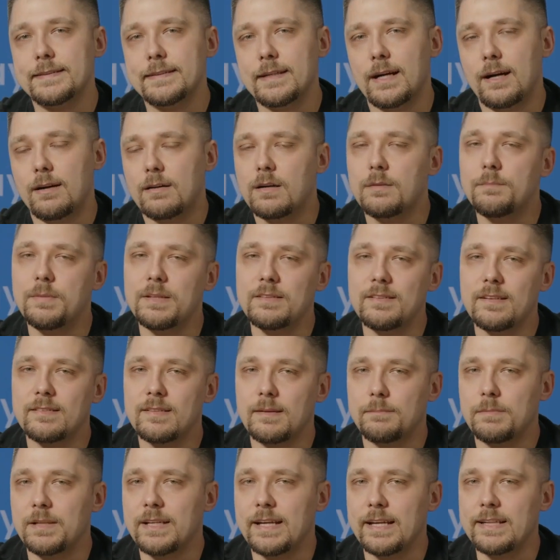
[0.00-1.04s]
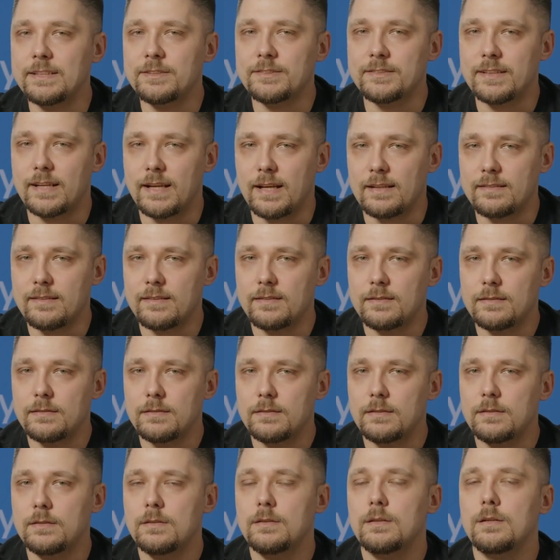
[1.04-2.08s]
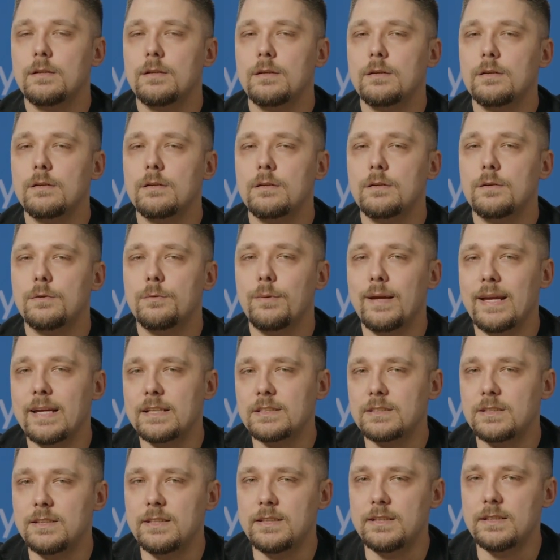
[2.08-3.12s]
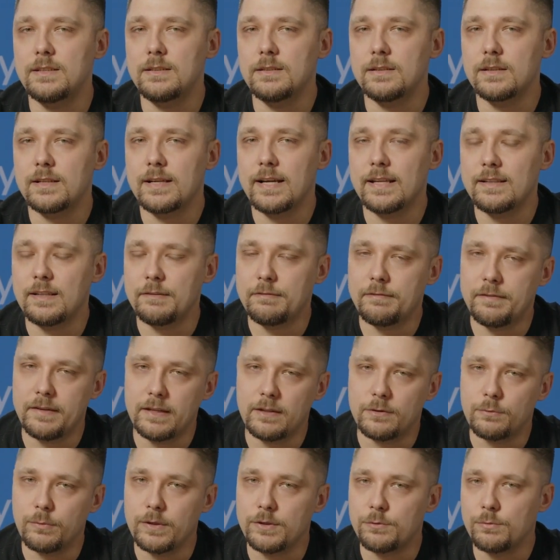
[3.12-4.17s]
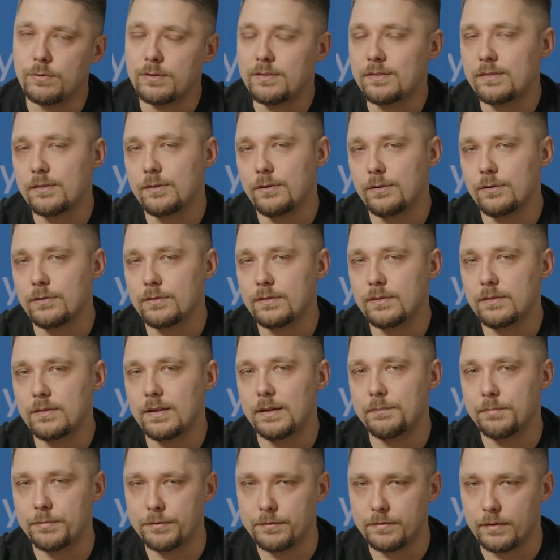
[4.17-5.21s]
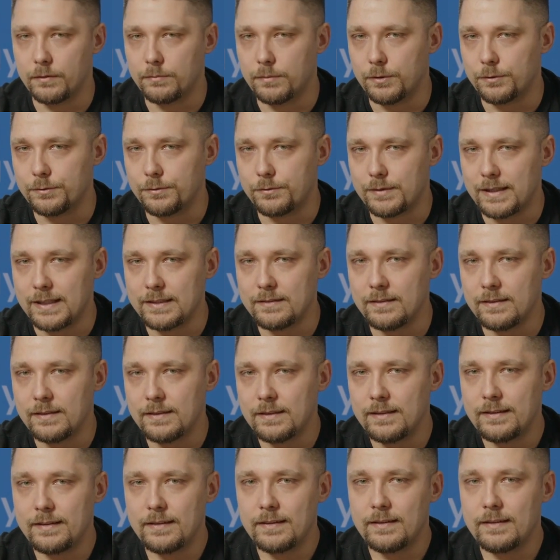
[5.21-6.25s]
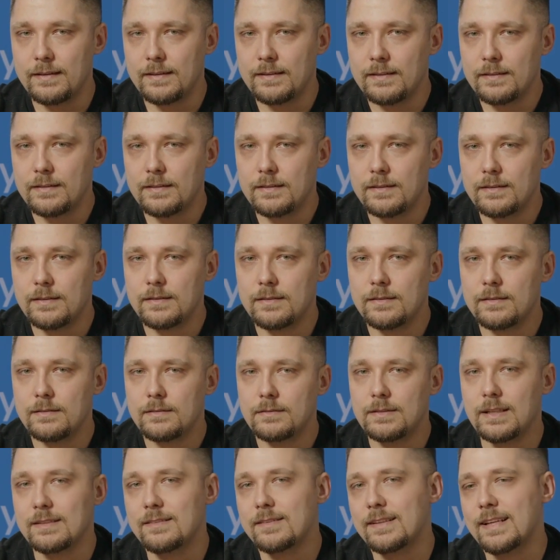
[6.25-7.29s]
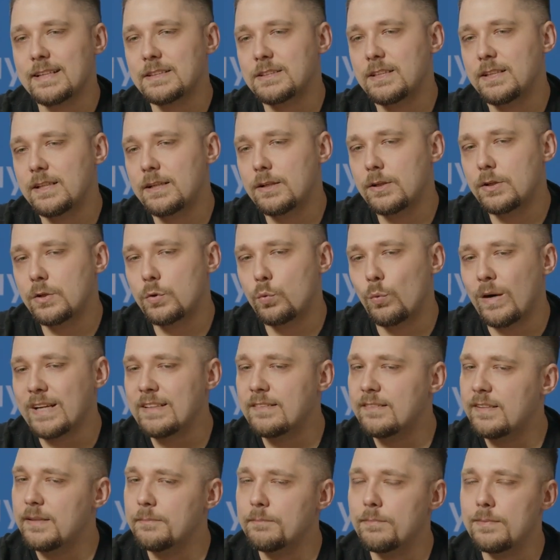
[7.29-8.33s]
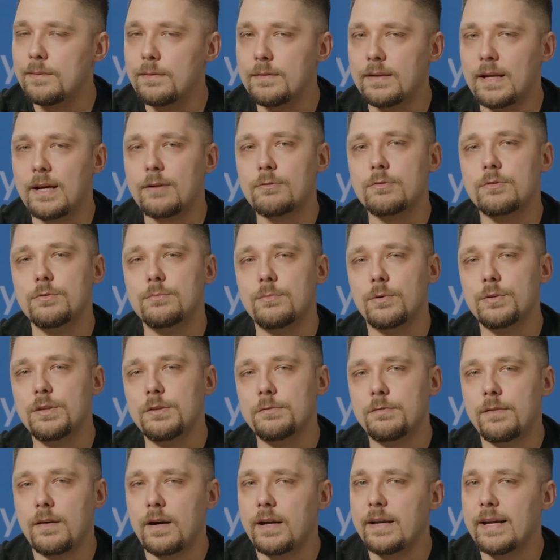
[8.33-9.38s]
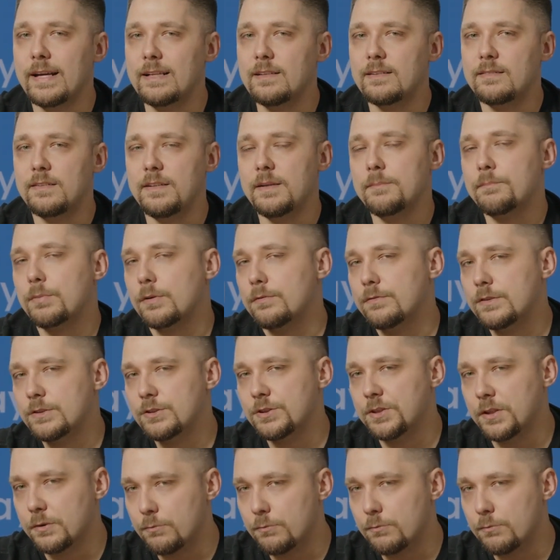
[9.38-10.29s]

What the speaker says: our business application class, we actually had a field which was called approval mode, right? That's actually quite simple now to modify LCM provisioning